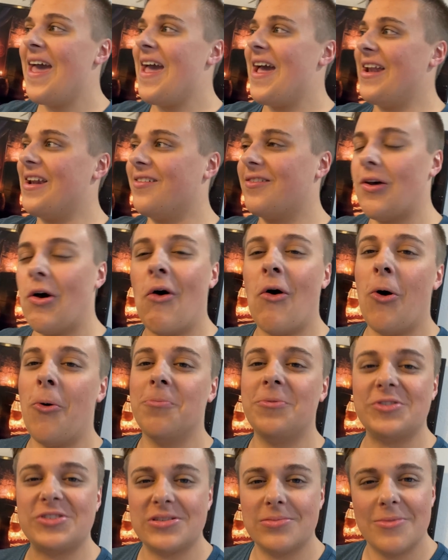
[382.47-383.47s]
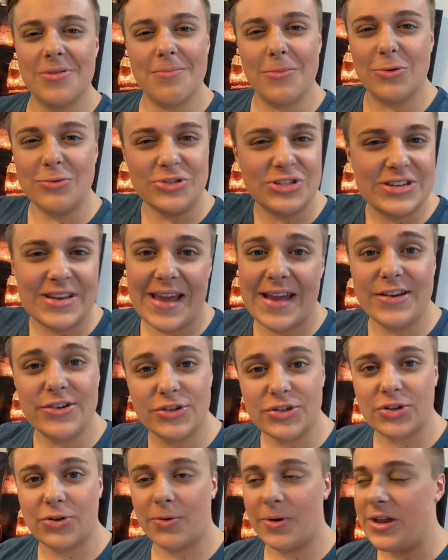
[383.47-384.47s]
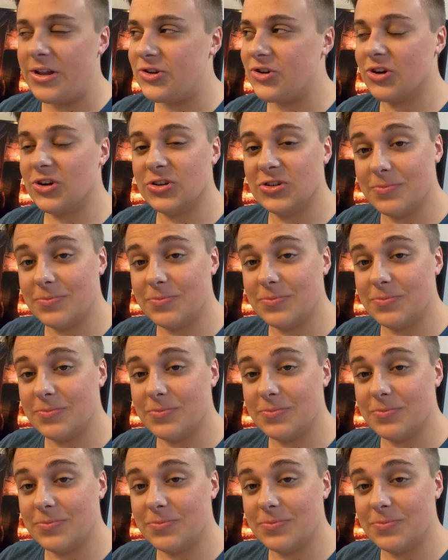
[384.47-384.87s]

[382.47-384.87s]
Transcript: and it's home to some of the most dangerous creatures.